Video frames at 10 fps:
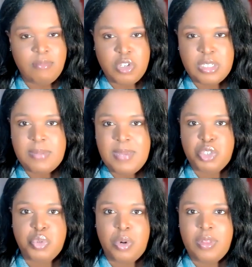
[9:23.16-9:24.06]
just to make
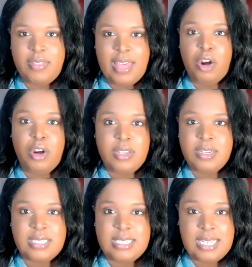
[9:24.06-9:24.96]
sure that they are in
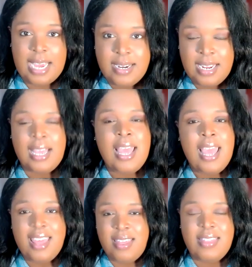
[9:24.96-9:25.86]
good standing
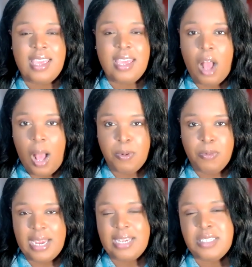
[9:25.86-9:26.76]
and that they can
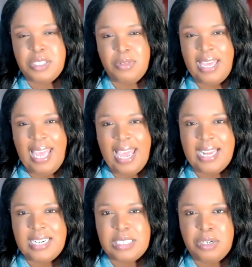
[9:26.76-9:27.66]
operate. And so they can't
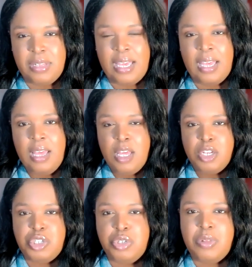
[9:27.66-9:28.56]
necessarily
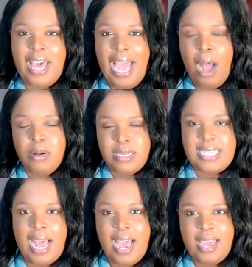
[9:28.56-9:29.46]
do that
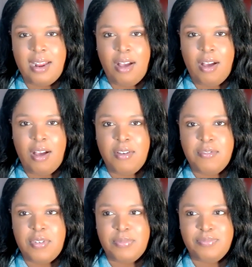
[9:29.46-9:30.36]
outside
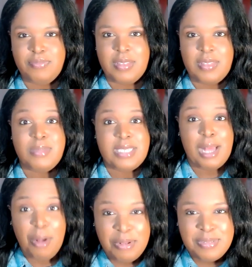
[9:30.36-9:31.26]
of
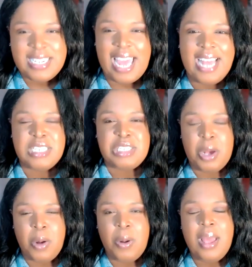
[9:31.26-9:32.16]
themselves. And
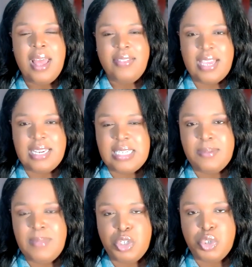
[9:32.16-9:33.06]
so they need to
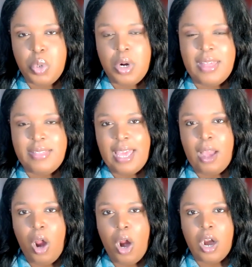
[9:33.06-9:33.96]
make sure that they
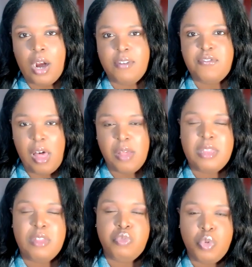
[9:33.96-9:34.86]
are following
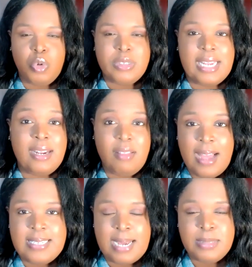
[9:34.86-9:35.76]
the rules. And a lot
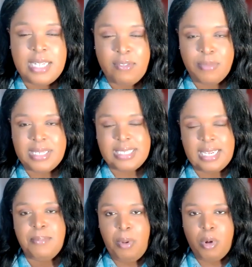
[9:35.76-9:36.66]
of times governments can
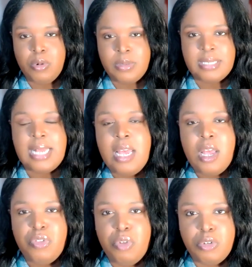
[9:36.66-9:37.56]
impose
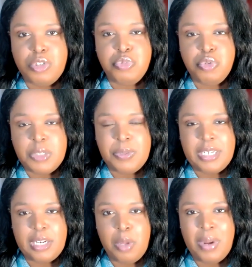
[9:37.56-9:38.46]
those rules,
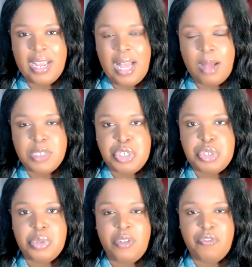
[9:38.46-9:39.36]
particularly when it comes
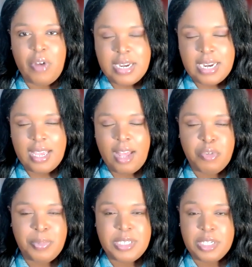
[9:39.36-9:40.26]
to the funding of
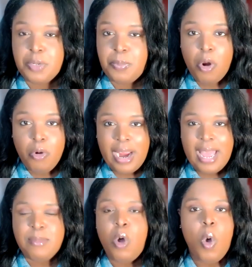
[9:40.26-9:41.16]
a particular
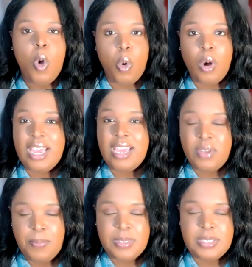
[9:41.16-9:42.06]
program or even
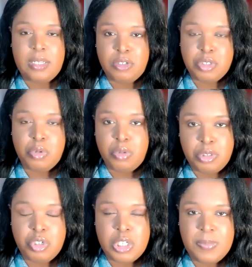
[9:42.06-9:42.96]
a particular school.
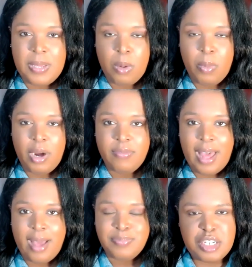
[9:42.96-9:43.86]
So just being aware of
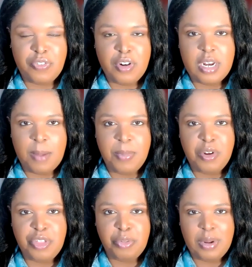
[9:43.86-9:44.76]
that. So for number
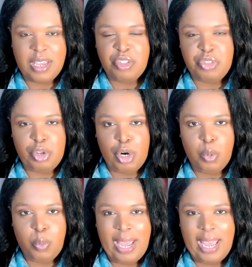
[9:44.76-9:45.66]
3, the third
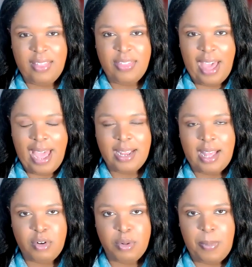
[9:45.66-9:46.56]
way that
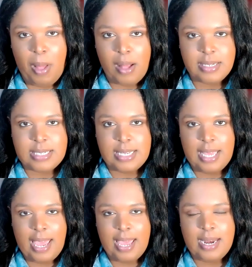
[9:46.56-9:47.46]
government policy
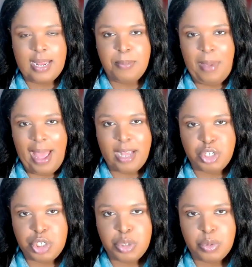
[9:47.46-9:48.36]
can impact
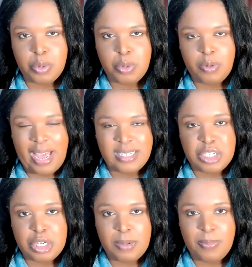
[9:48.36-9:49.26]
you as a
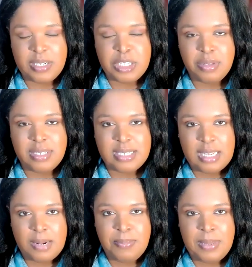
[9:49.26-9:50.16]
study abroad student, this is
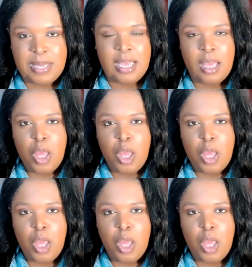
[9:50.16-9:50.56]
going to be